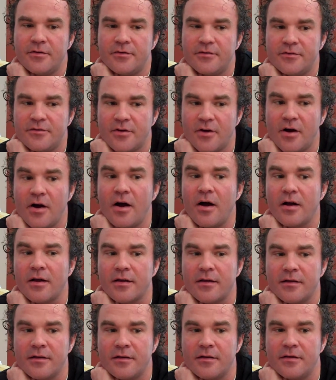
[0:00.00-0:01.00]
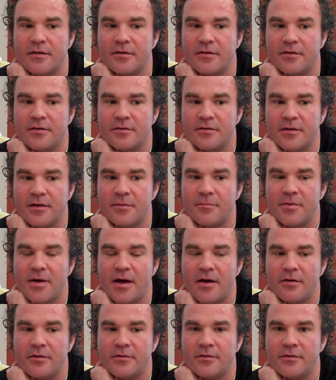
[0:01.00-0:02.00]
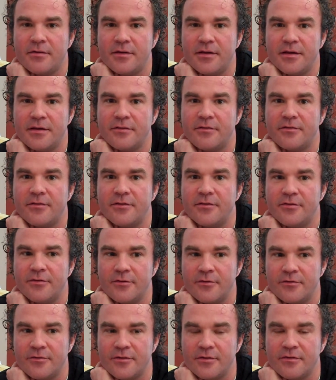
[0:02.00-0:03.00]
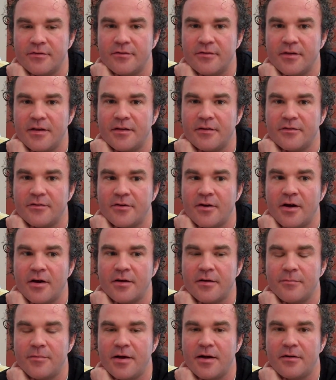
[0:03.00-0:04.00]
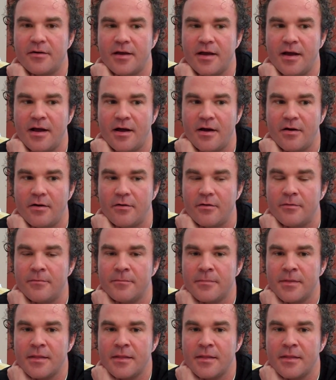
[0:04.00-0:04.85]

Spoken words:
talk about institutions and talk about how